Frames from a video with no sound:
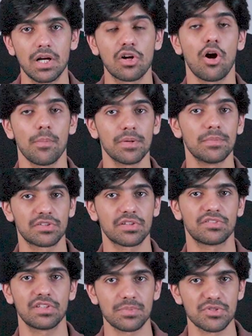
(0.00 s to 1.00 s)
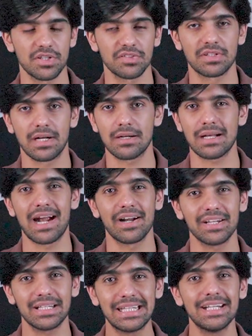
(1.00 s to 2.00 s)
A common misconception is that
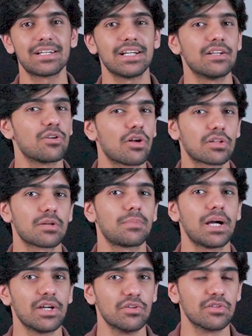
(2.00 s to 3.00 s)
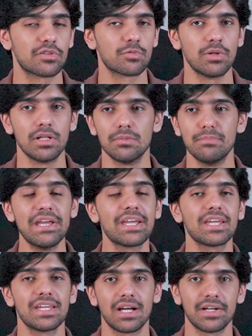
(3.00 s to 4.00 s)
adding detailed author bios will
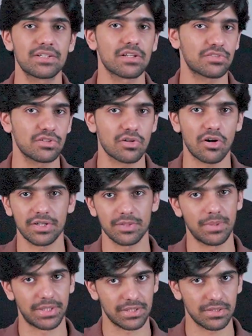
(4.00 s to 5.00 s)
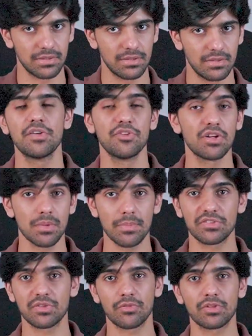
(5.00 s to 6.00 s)
make AI trust your content better. If you
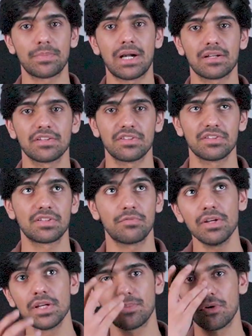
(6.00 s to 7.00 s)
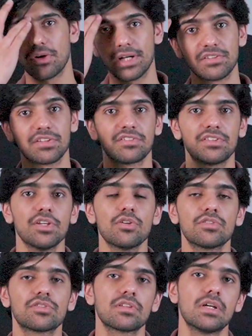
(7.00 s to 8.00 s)
remember some of the practices that we deployed as
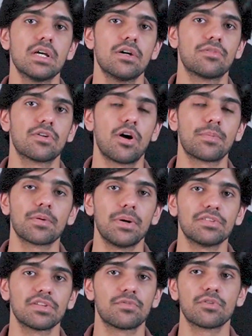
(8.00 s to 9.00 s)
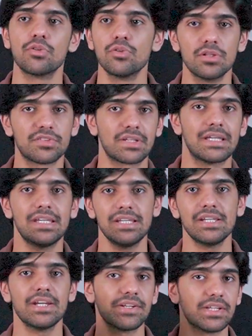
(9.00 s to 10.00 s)
SEOs for optimizing for Google's
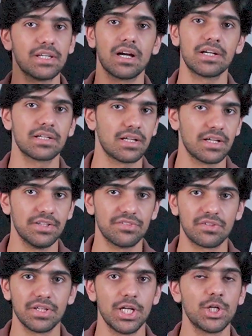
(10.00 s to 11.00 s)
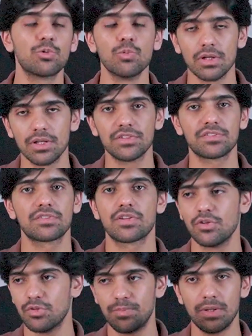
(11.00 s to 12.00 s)
AEAT guidelines, it was
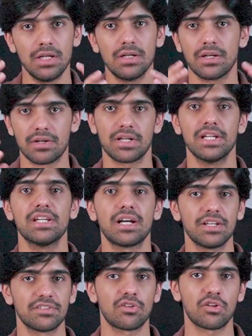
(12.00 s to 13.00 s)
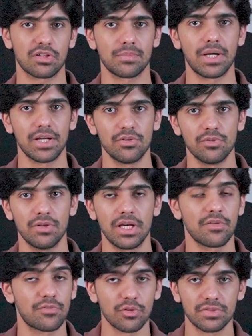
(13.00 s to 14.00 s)
to build a really nice author bio.
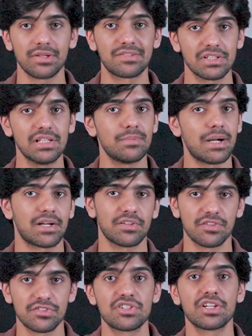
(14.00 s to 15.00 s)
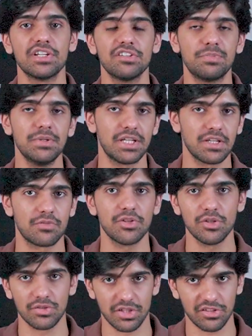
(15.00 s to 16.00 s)
And of course, it still matters, generally speaking, for
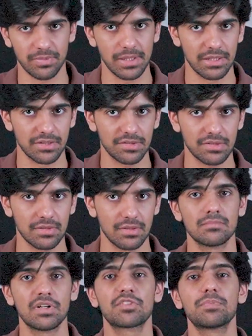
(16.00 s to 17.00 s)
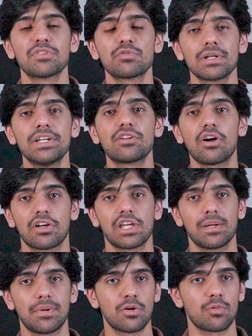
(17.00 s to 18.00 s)
user experience. But specifically
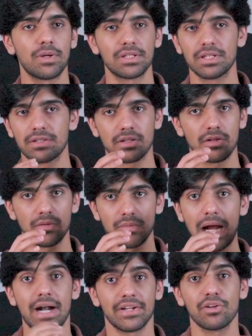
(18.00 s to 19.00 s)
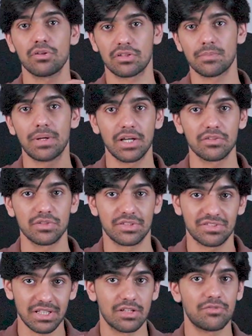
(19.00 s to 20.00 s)
talking about whether adding author bios
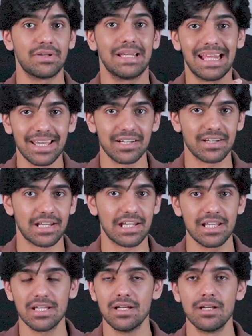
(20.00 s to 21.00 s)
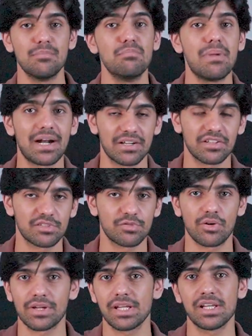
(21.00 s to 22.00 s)
itself inherently matters
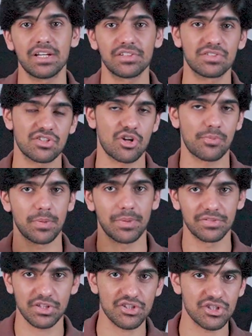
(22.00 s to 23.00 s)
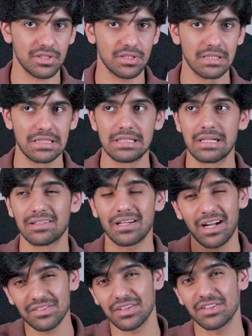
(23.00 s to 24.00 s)
for AI search optimization, the
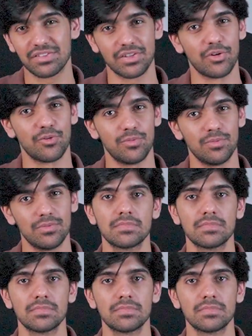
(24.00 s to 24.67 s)
answer is no.